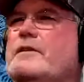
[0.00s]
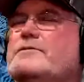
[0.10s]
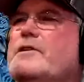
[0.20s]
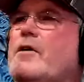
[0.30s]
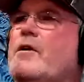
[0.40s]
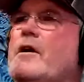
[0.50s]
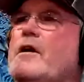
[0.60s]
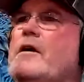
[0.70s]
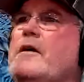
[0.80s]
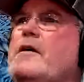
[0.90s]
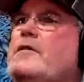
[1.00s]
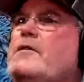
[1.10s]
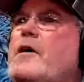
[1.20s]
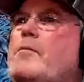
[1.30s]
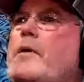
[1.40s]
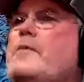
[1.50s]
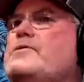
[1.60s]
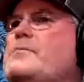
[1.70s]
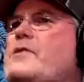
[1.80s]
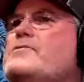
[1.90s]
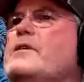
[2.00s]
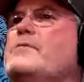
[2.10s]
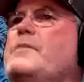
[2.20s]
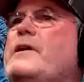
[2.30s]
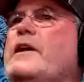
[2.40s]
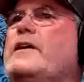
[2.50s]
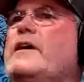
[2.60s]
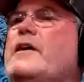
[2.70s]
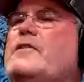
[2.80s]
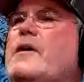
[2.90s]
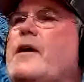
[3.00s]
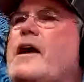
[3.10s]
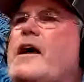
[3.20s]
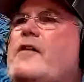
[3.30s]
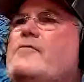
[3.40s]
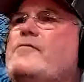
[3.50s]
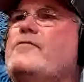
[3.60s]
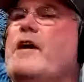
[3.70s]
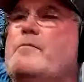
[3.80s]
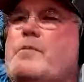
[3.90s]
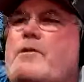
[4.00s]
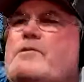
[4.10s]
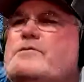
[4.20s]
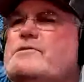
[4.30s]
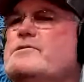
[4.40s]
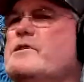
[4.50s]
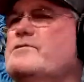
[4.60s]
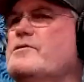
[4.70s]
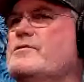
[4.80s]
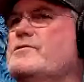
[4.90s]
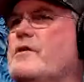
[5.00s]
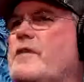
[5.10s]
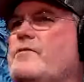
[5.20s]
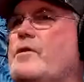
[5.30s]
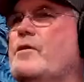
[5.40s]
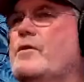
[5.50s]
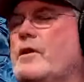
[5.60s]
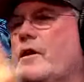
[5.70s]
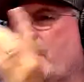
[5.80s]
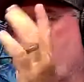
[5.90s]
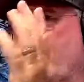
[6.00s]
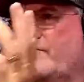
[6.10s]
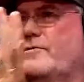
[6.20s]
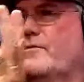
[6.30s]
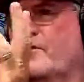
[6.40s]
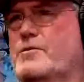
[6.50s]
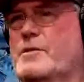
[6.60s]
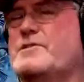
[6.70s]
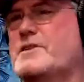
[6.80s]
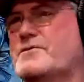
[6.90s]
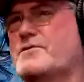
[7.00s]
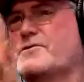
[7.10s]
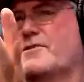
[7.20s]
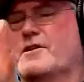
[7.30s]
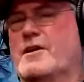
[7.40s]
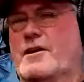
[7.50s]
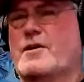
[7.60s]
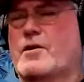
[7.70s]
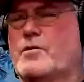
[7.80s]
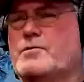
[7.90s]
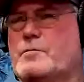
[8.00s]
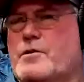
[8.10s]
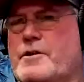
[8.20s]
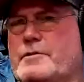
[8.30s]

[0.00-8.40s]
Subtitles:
So and especially as being a kid. Now I have 5 brothers and sisters, so I have 3 sisters and an older brother.